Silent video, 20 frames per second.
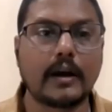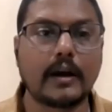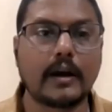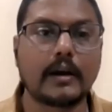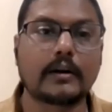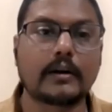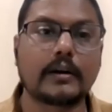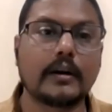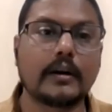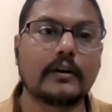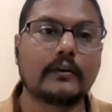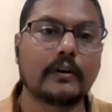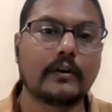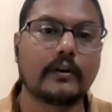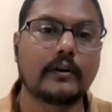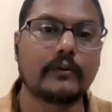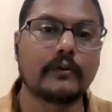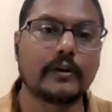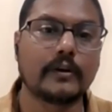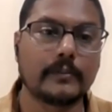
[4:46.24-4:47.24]
had killed
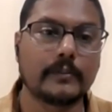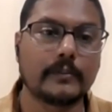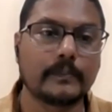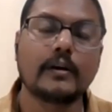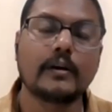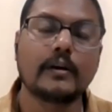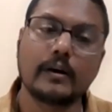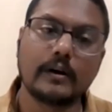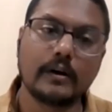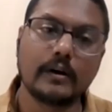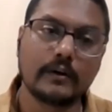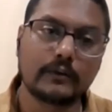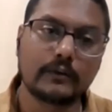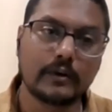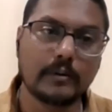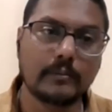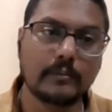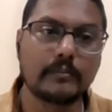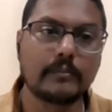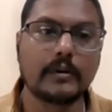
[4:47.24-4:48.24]
someone,
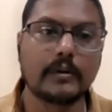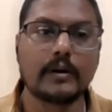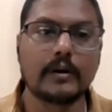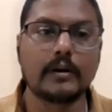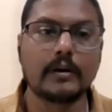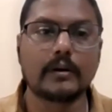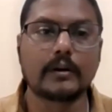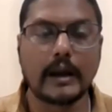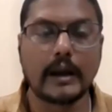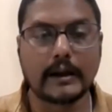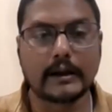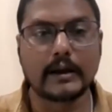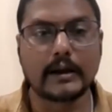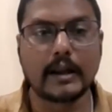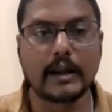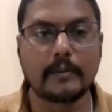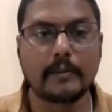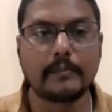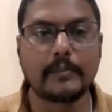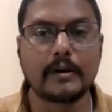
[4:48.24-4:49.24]
some cattle
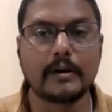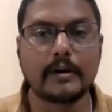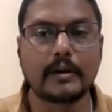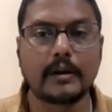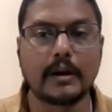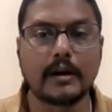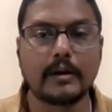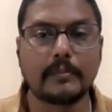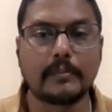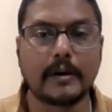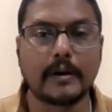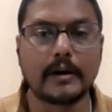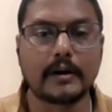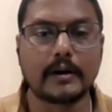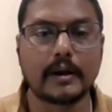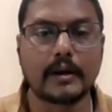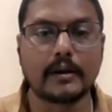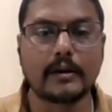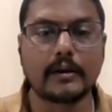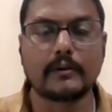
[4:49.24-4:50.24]
have been killed by
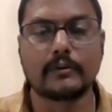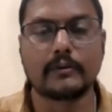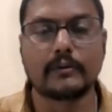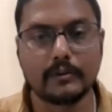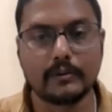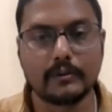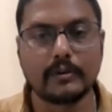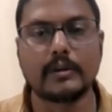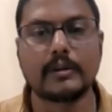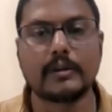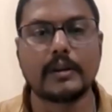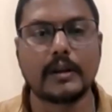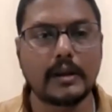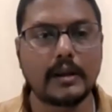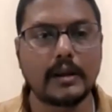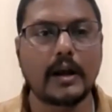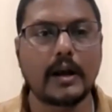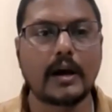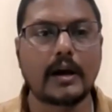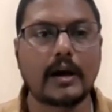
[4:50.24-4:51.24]
tiger. So
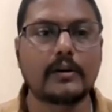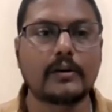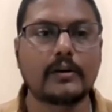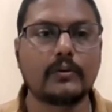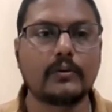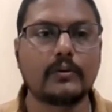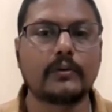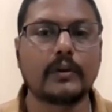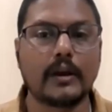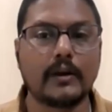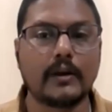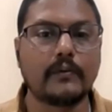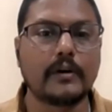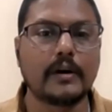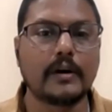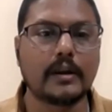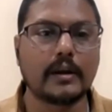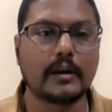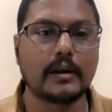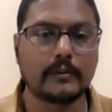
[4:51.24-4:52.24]
there are news
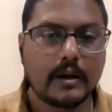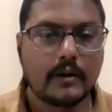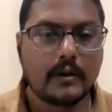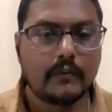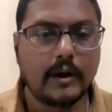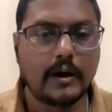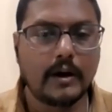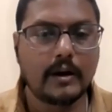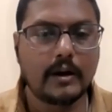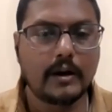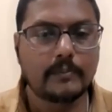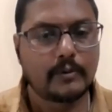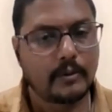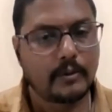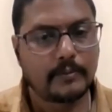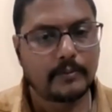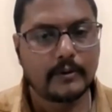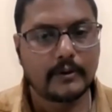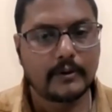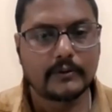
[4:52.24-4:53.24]
every day. Wildlife
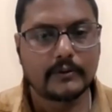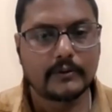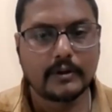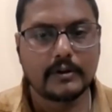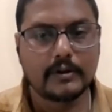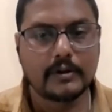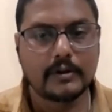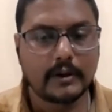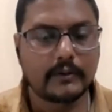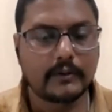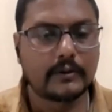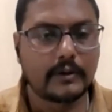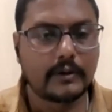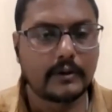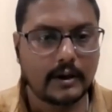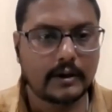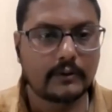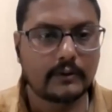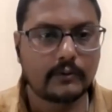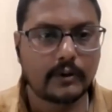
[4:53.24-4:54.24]
population, yes,
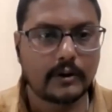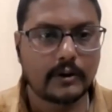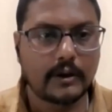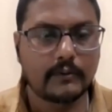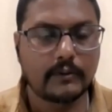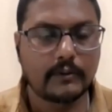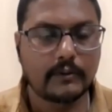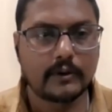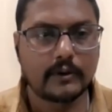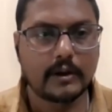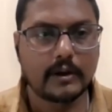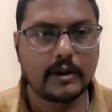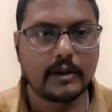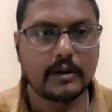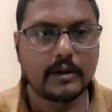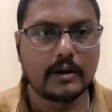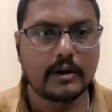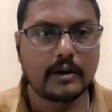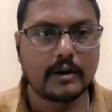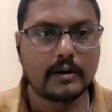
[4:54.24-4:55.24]
that is what I was saying.
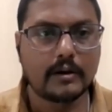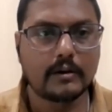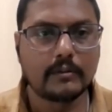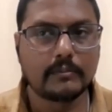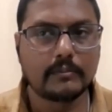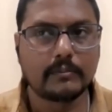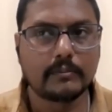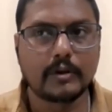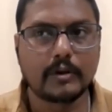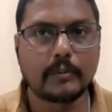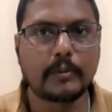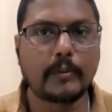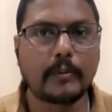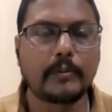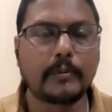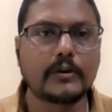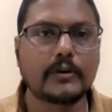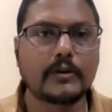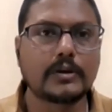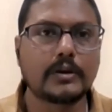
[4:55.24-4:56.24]
The
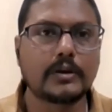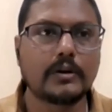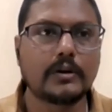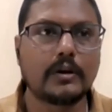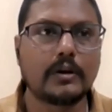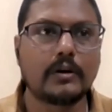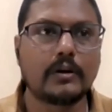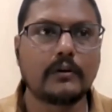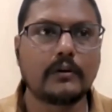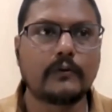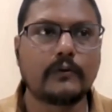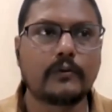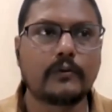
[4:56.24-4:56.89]
population of